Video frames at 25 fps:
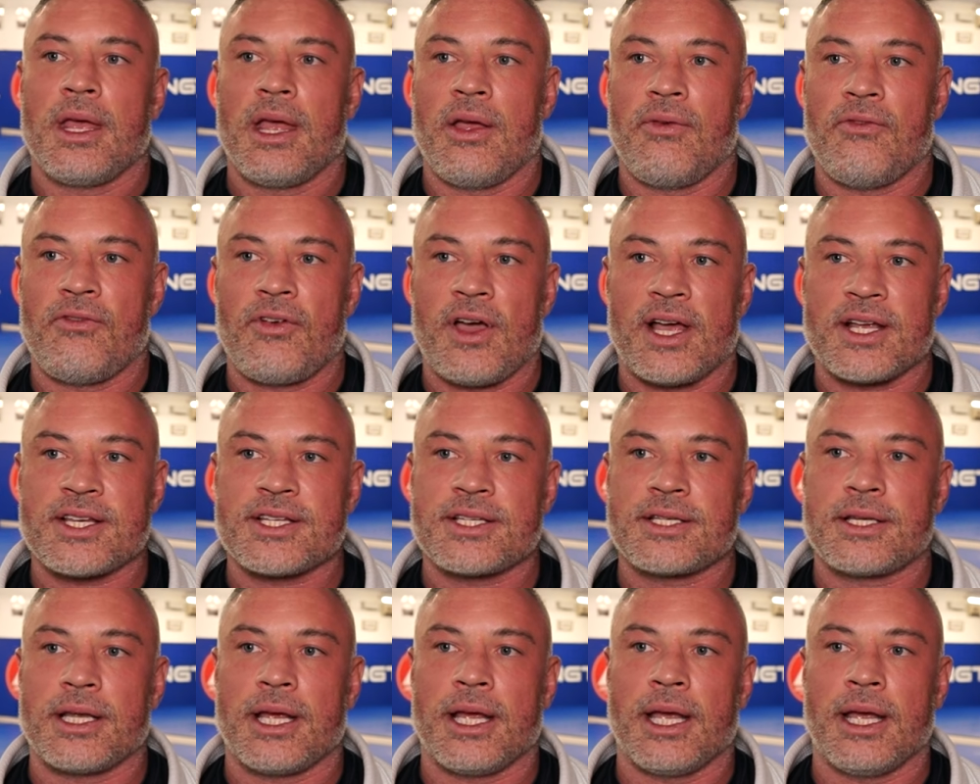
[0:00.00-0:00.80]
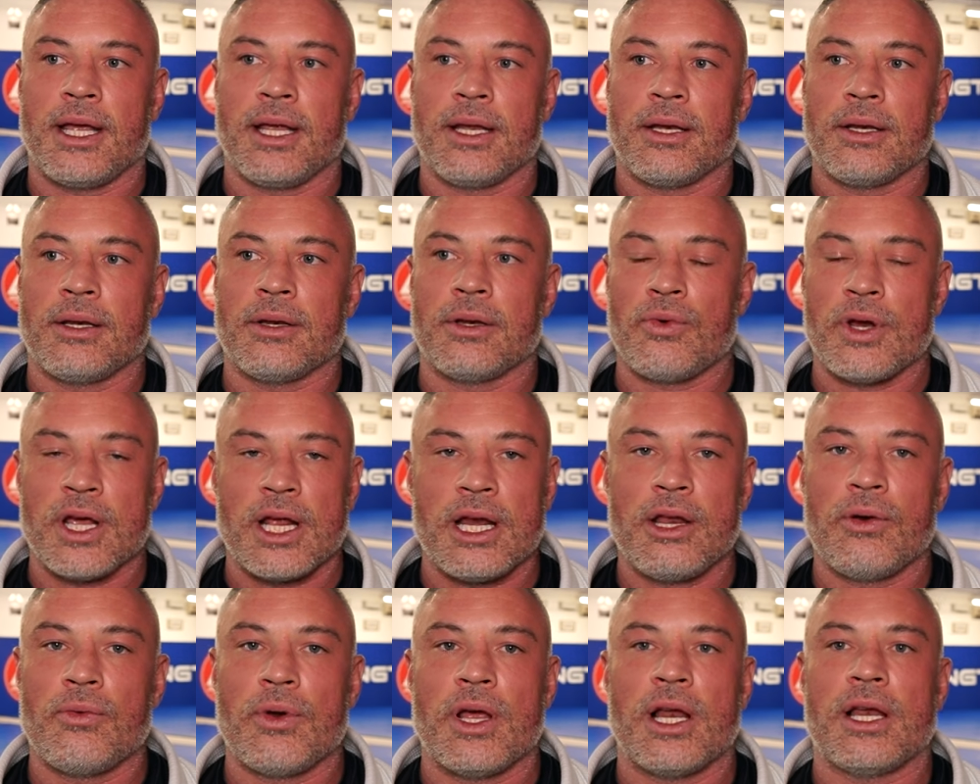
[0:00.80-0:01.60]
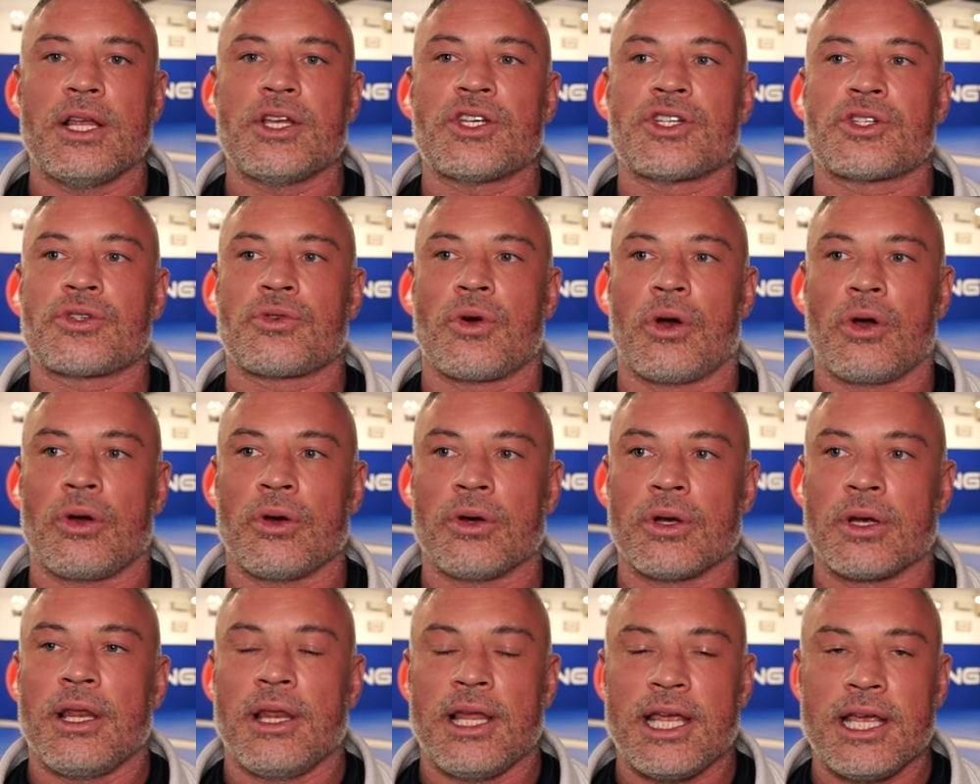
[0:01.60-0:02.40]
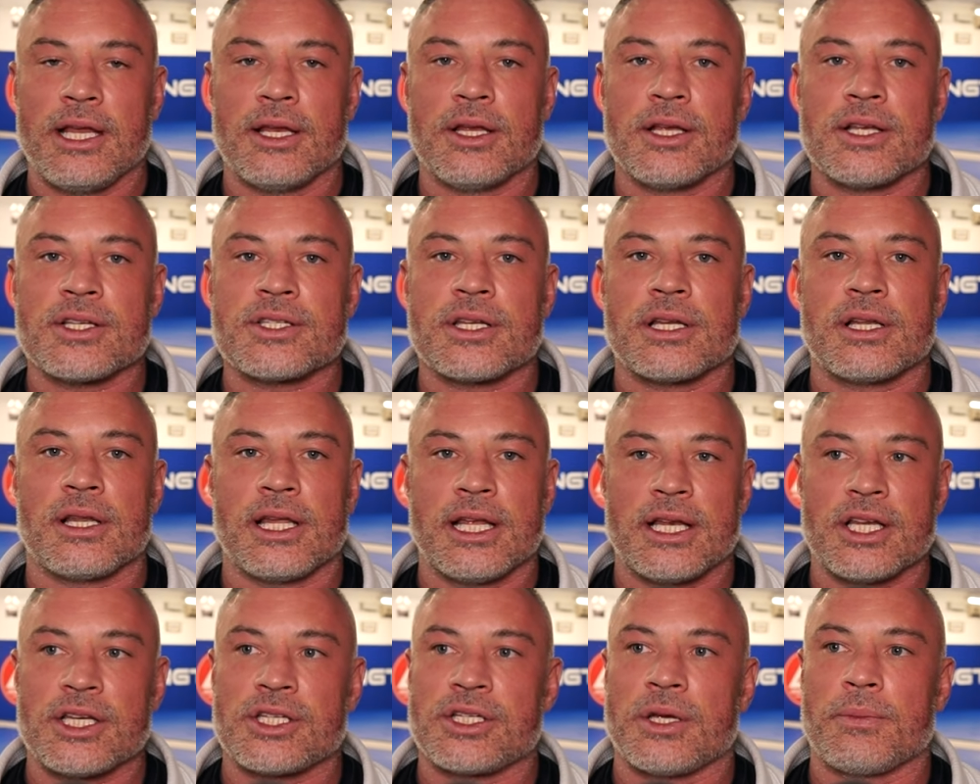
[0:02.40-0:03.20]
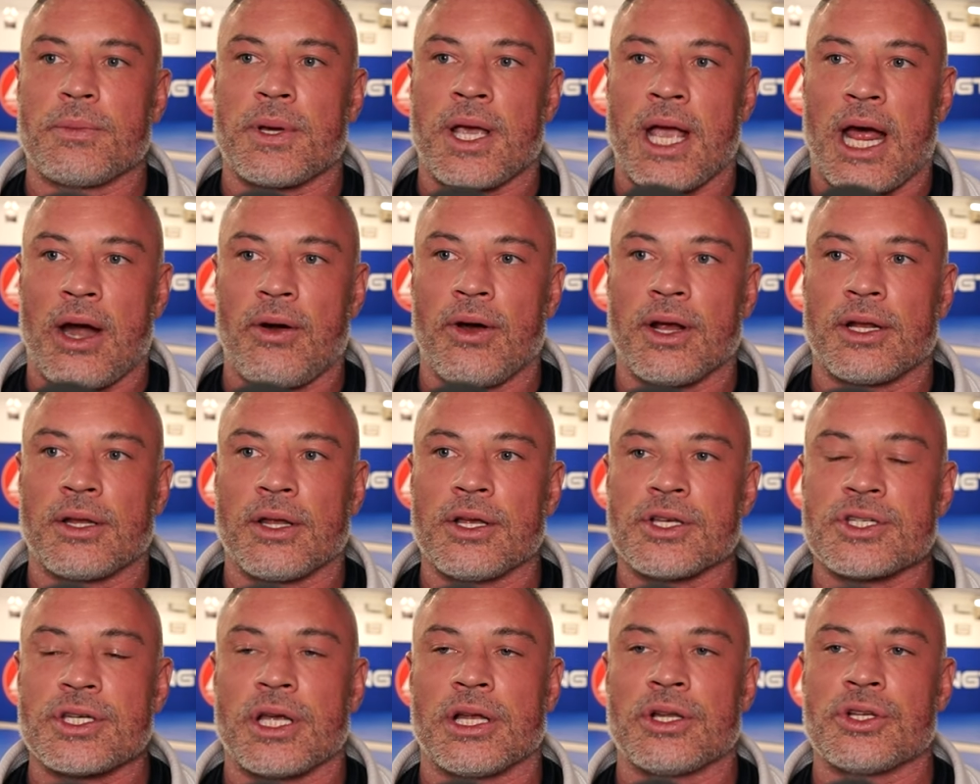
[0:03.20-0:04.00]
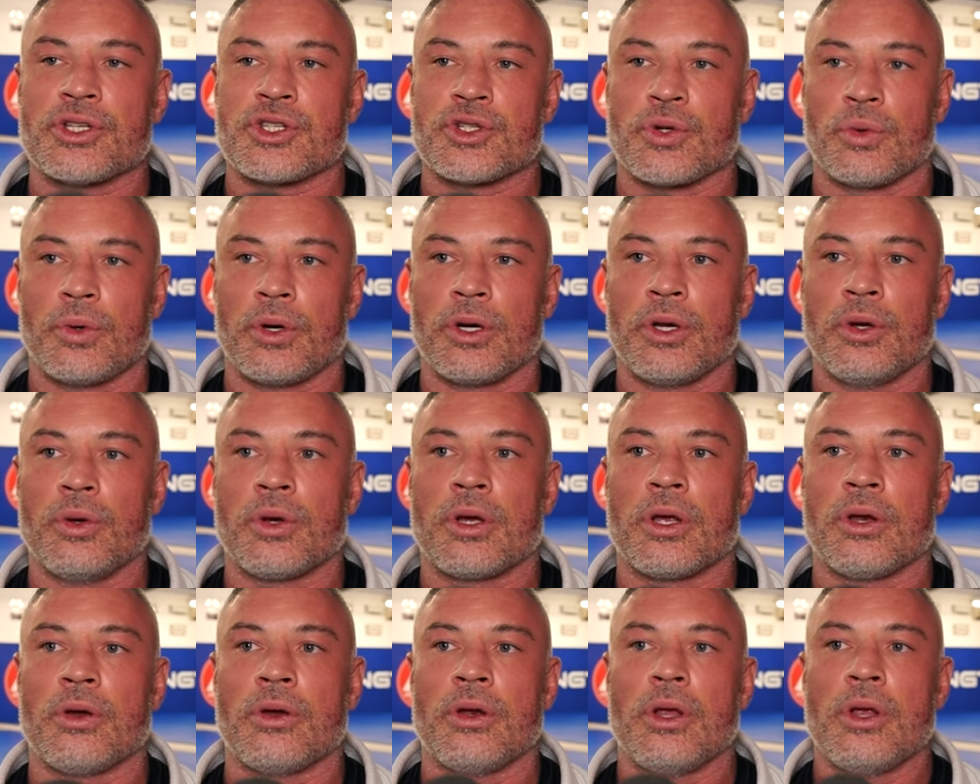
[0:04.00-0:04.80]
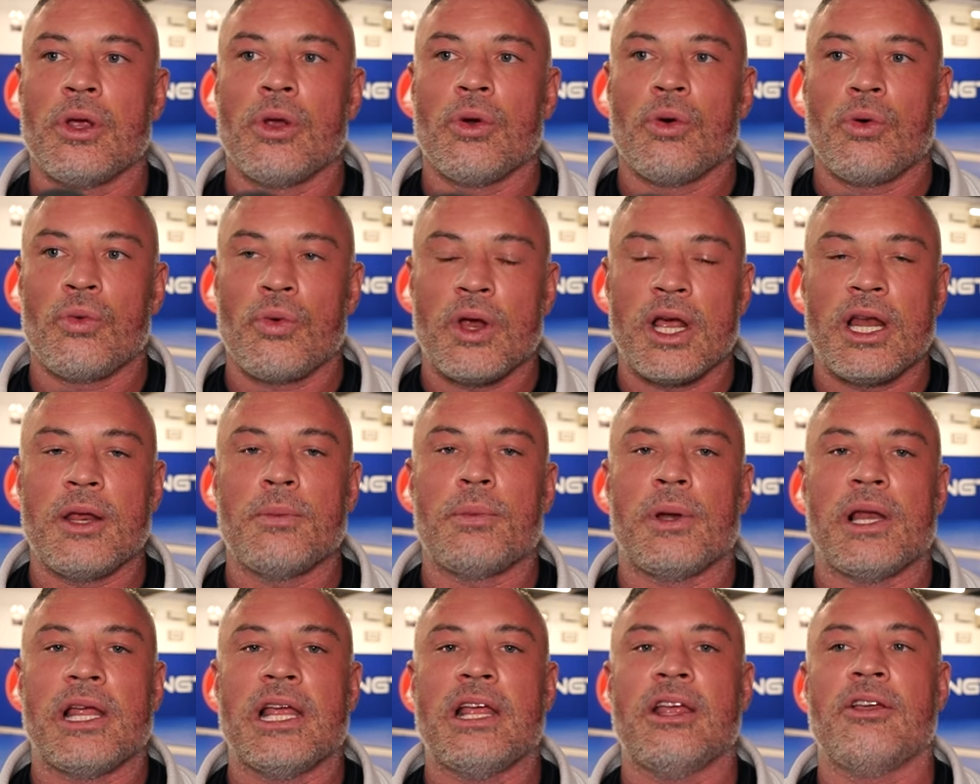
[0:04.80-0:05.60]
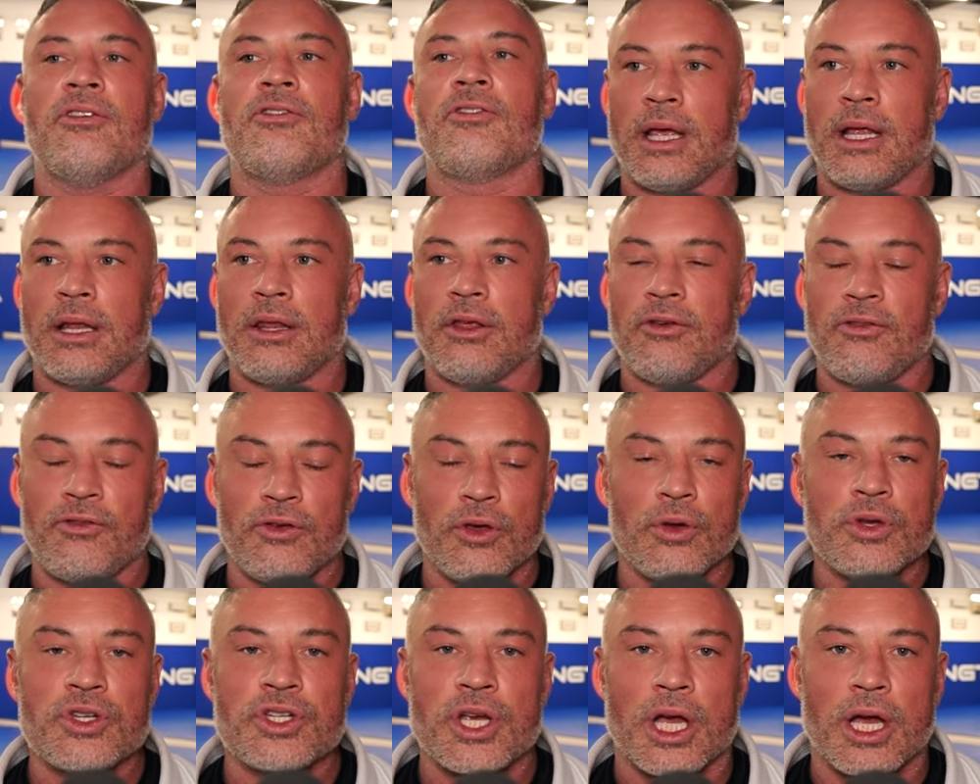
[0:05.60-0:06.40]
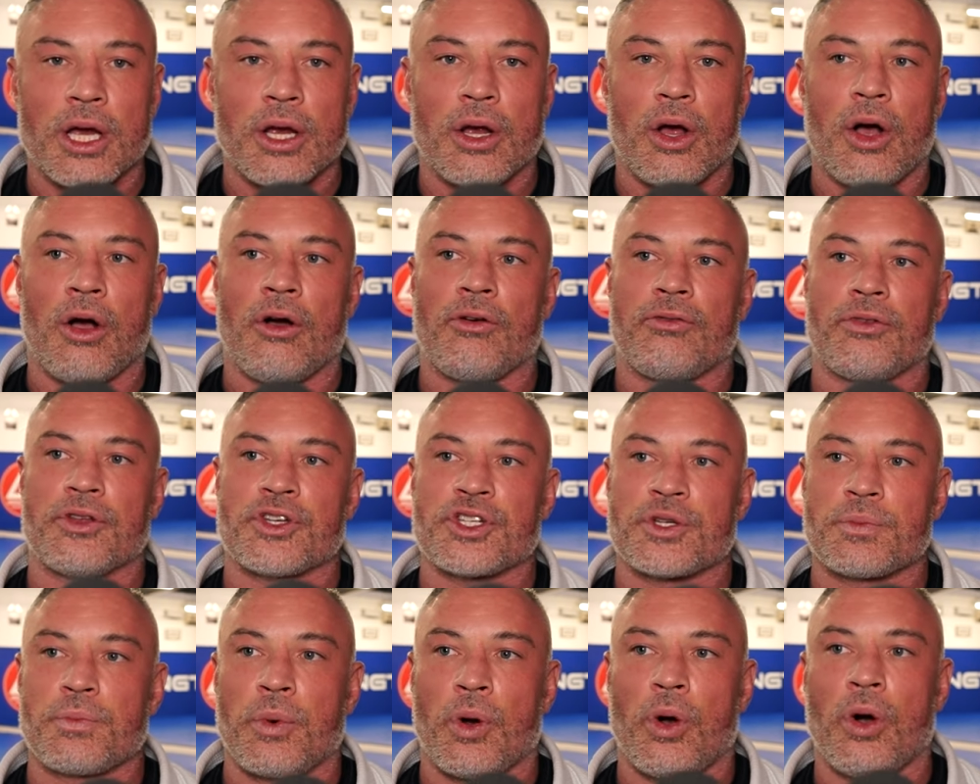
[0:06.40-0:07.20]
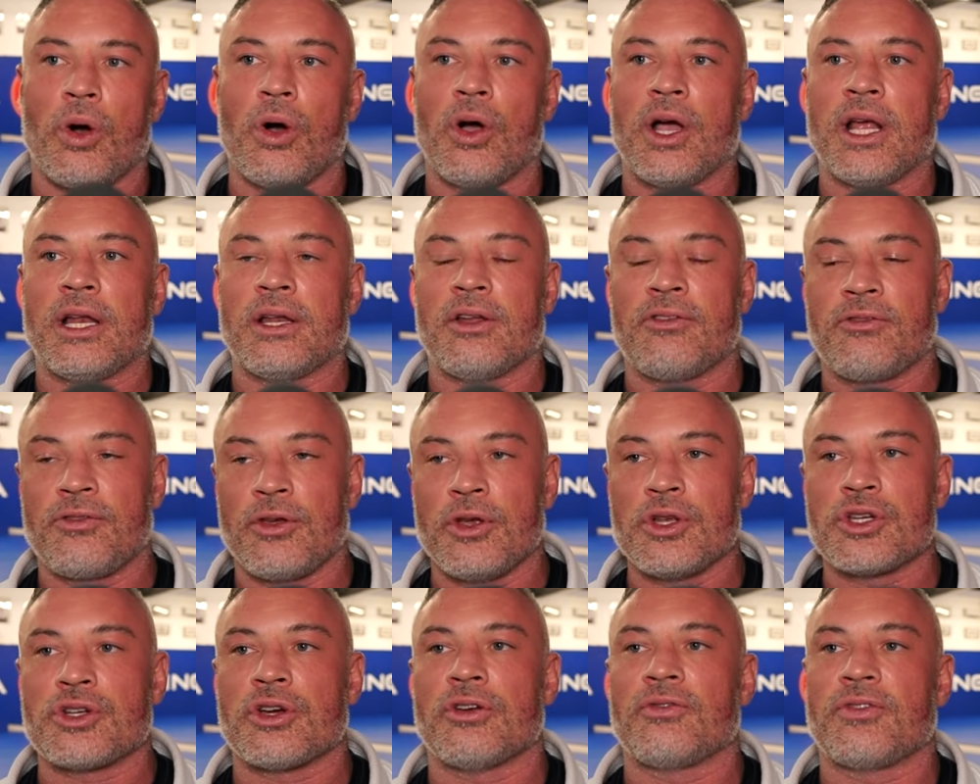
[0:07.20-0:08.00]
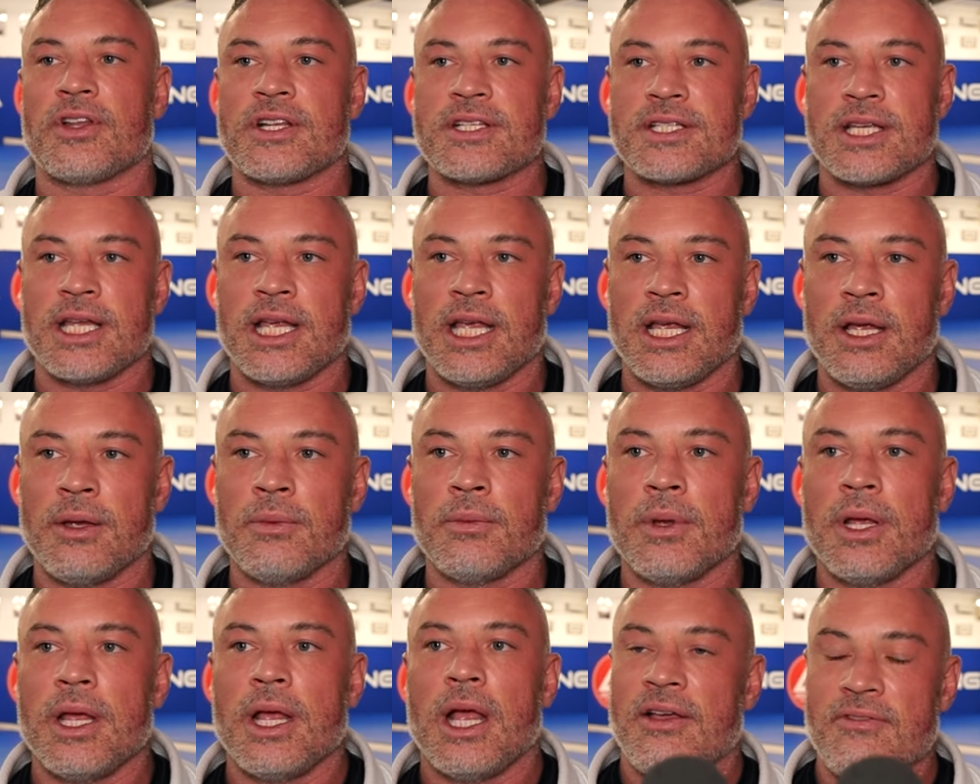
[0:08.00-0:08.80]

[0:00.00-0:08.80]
invest in really, really strong leaders and leadership characters, and someone who can really believe in the future of the sport, in the future of the team.